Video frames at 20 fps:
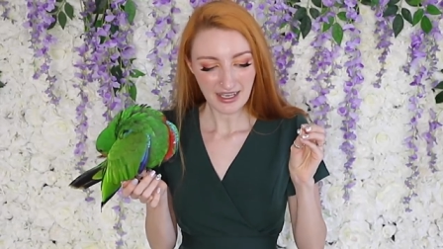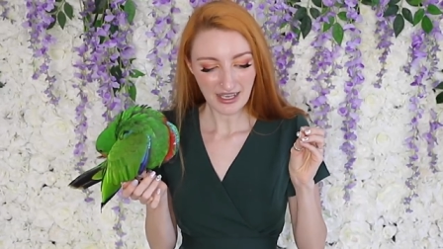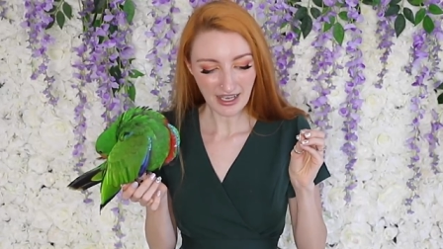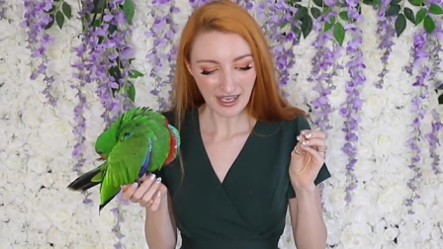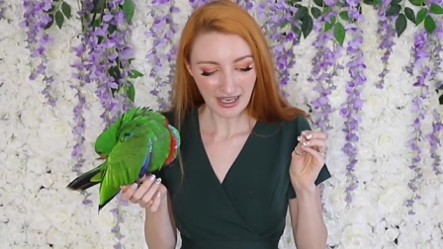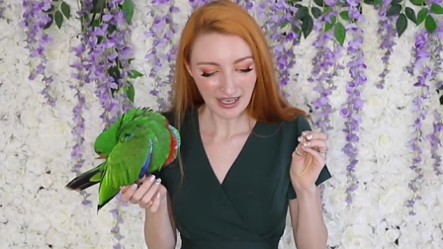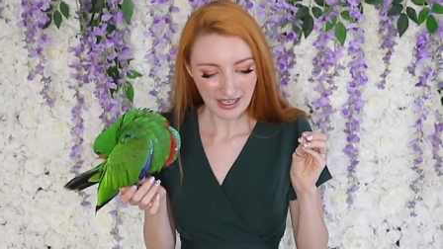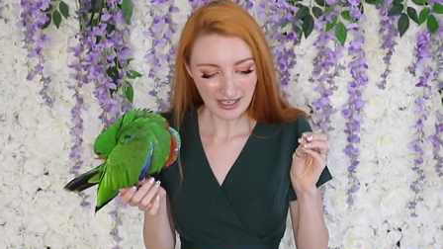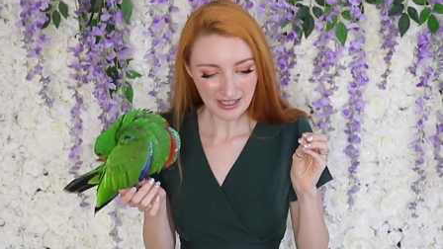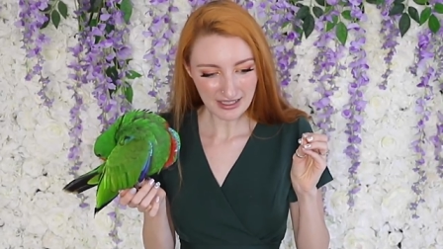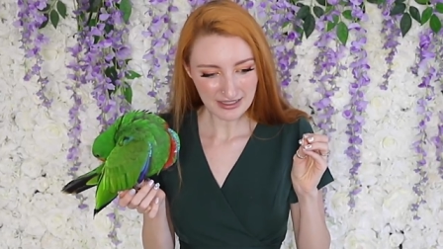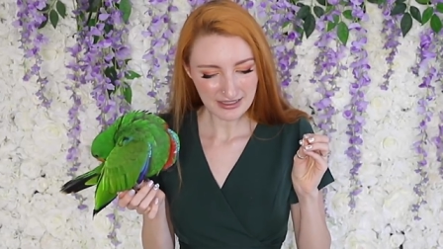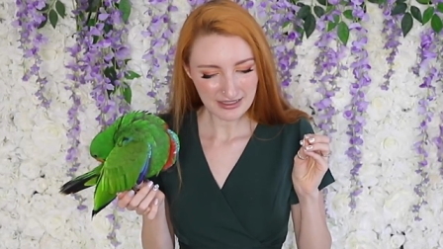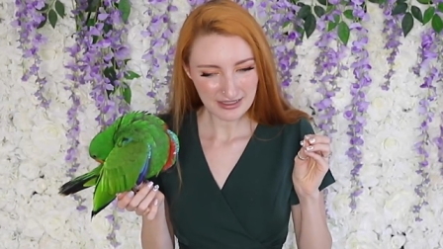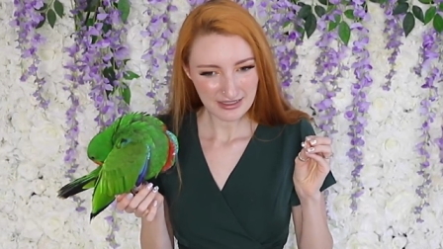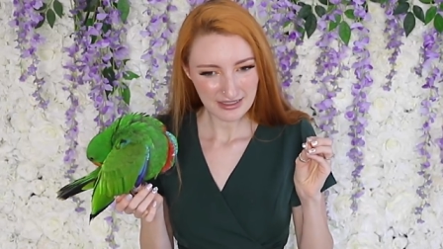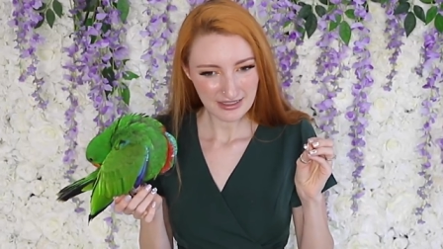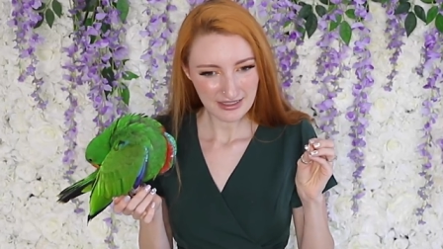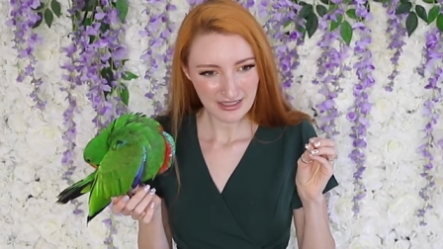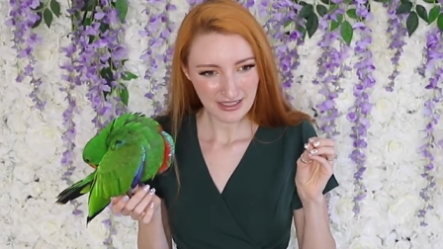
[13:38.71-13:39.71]
are
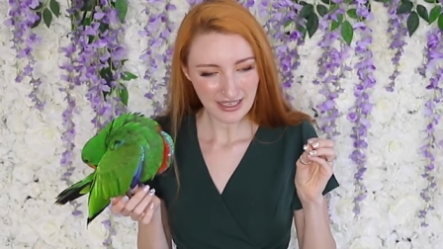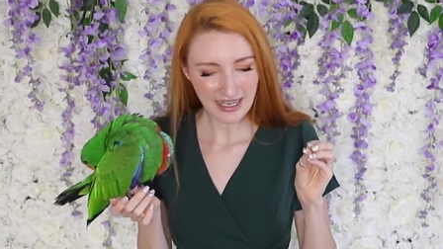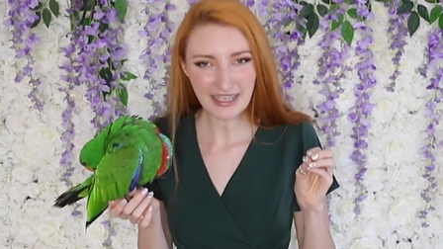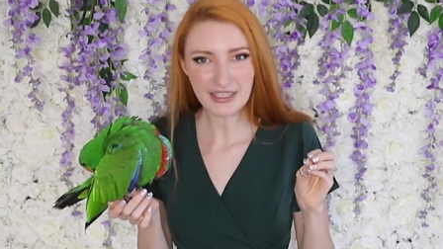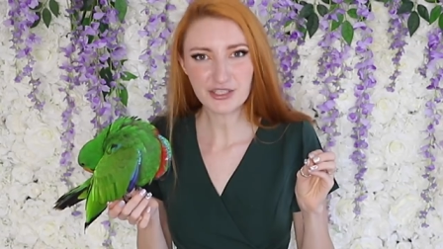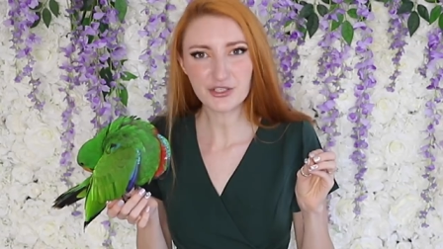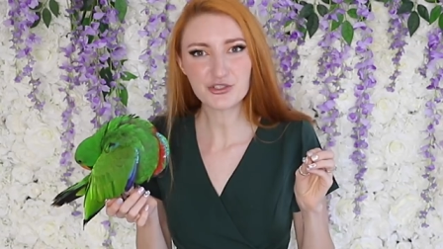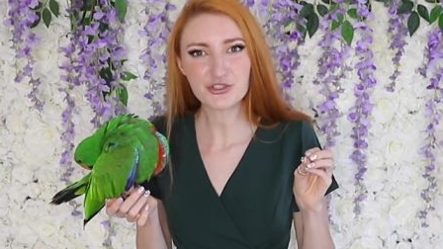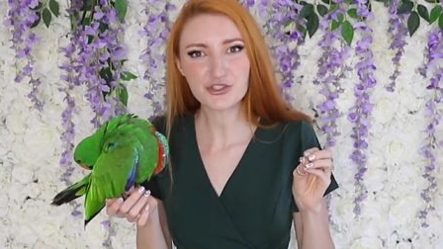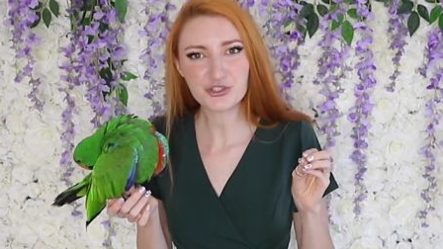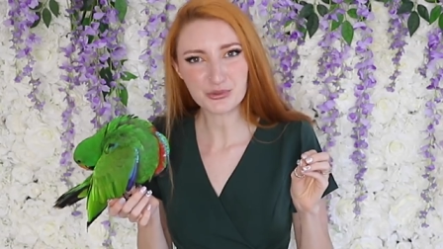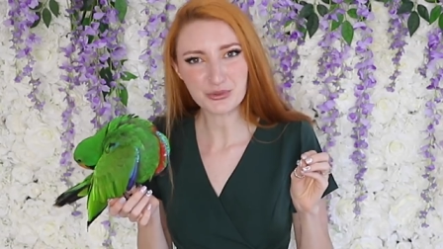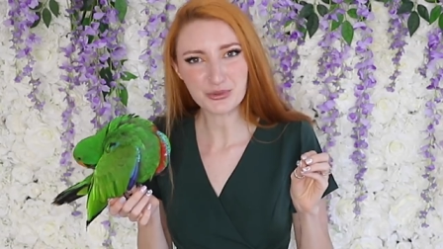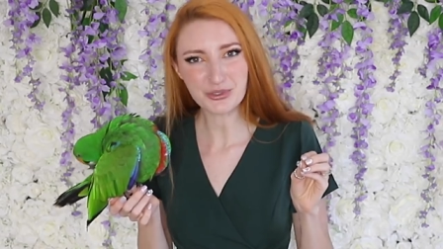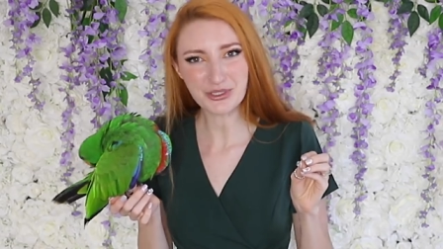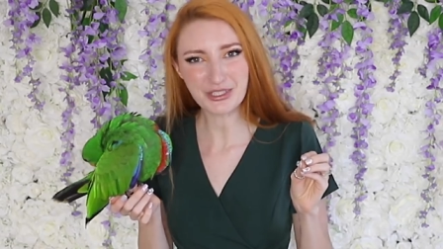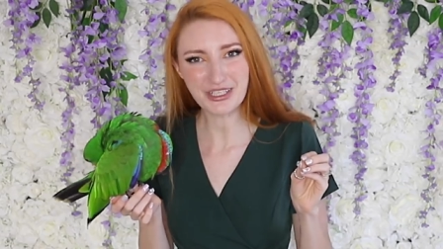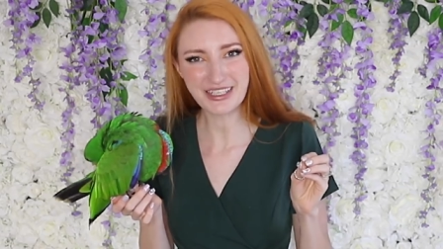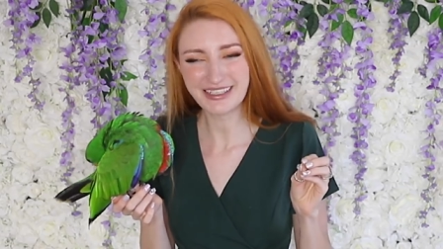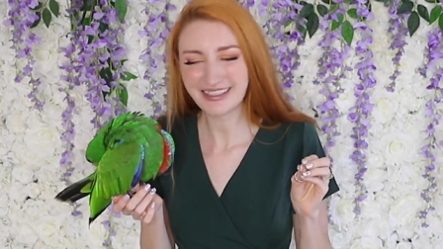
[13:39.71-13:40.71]

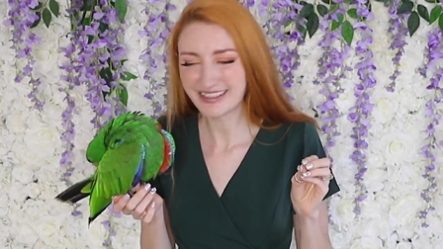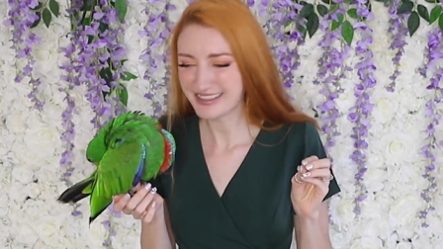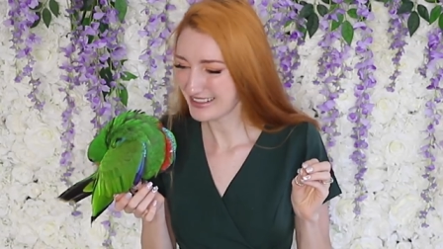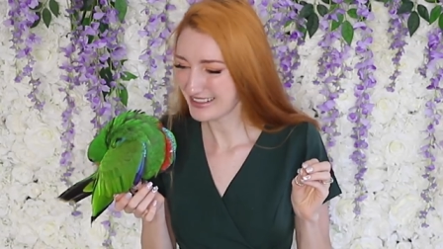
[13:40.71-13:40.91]
unusual.